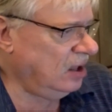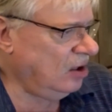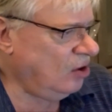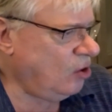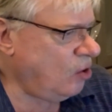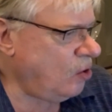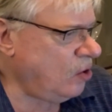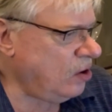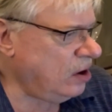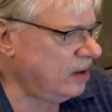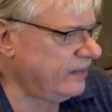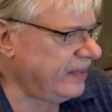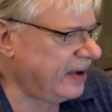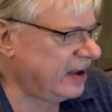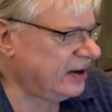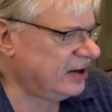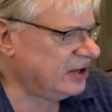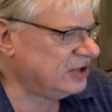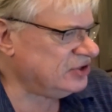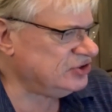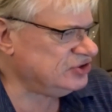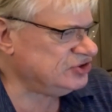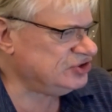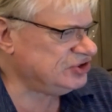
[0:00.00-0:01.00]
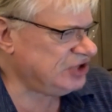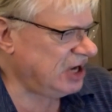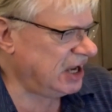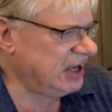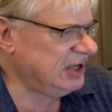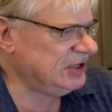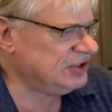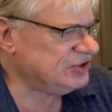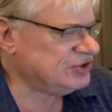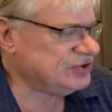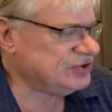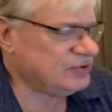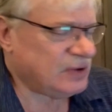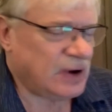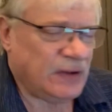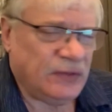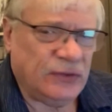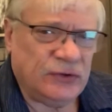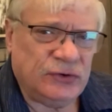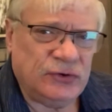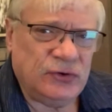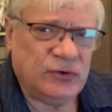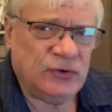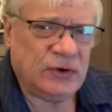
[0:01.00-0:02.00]
Corn about unchanged around
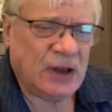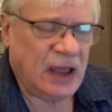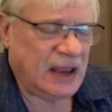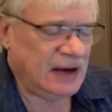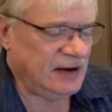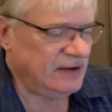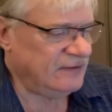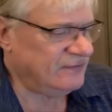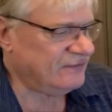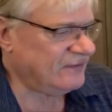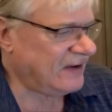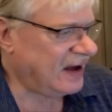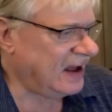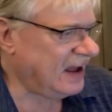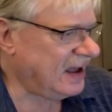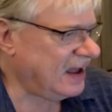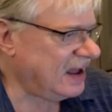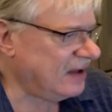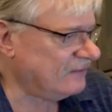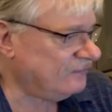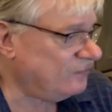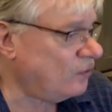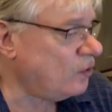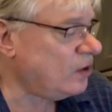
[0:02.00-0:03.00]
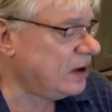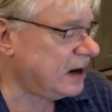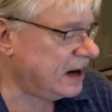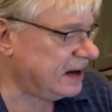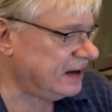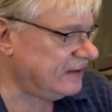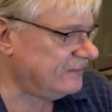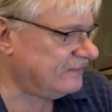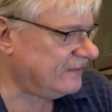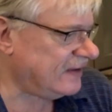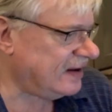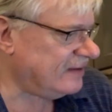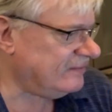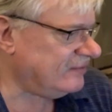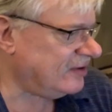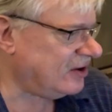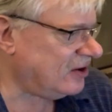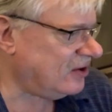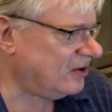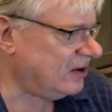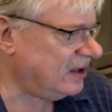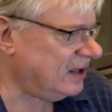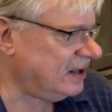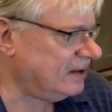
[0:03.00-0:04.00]
the 295
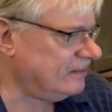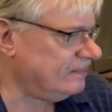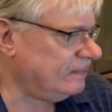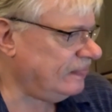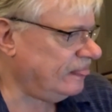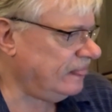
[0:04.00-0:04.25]
area.